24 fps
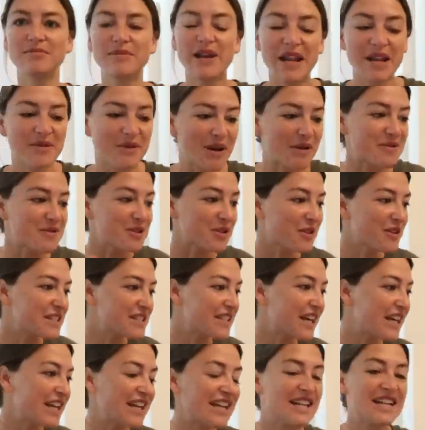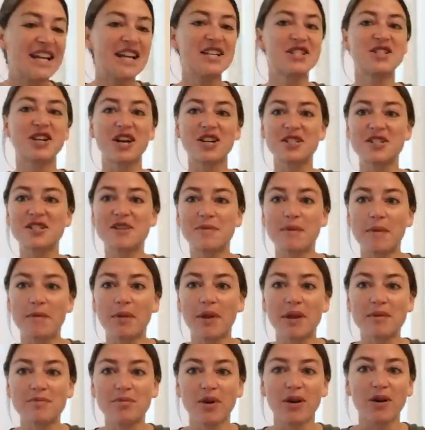But anyway, I'm so excited. Josh is going to be
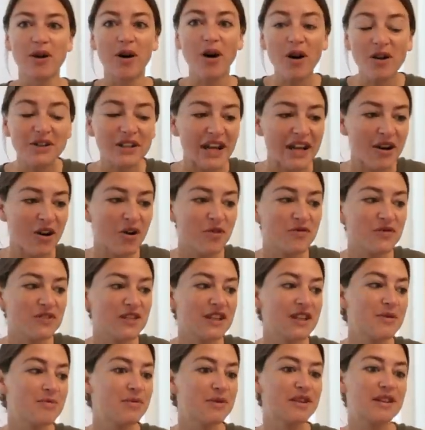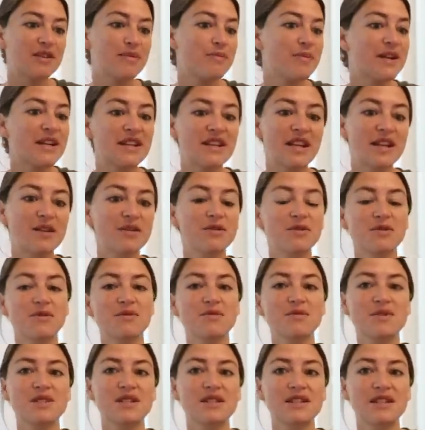playing ball all day, hopefully, but the minute they
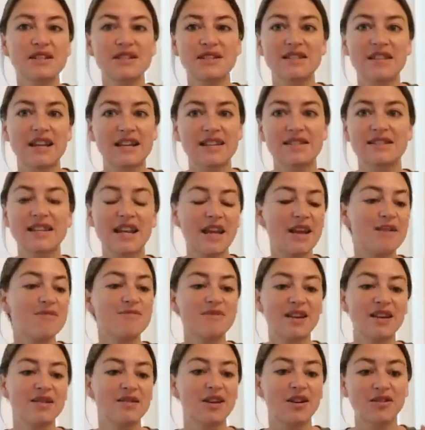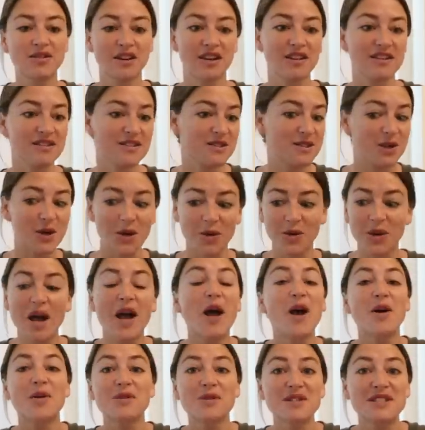lose this next game, then they're done. So
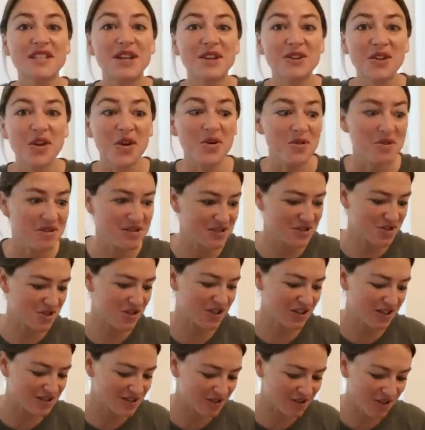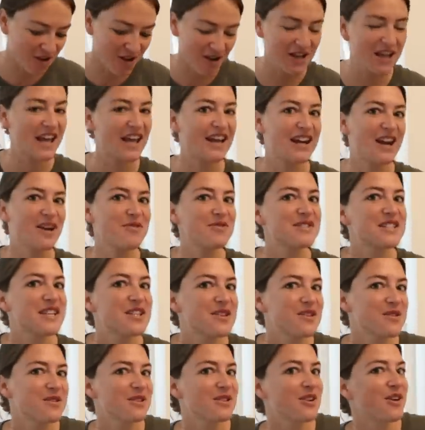we'll see how long we can string this along, and I will
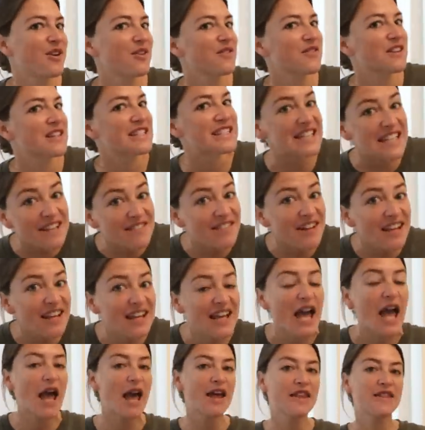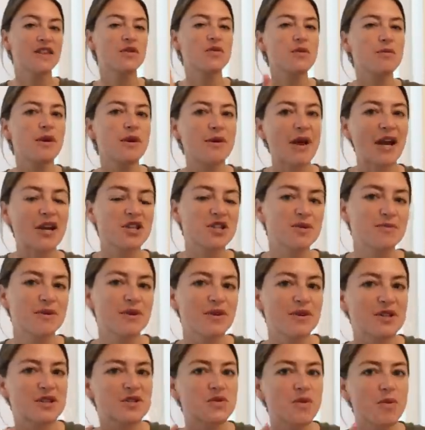take you along this evening. I think we might actually be
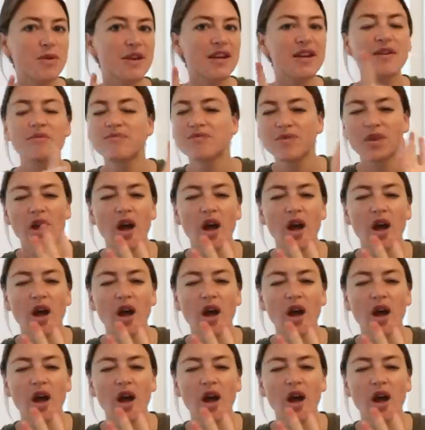going swimming.